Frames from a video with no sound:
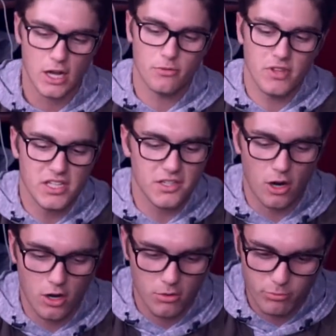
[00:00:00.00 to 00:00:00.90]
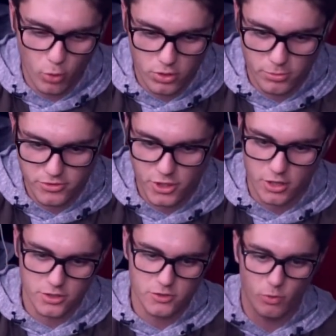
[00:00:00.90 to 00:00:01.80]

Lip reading: Now, these are portable chargers.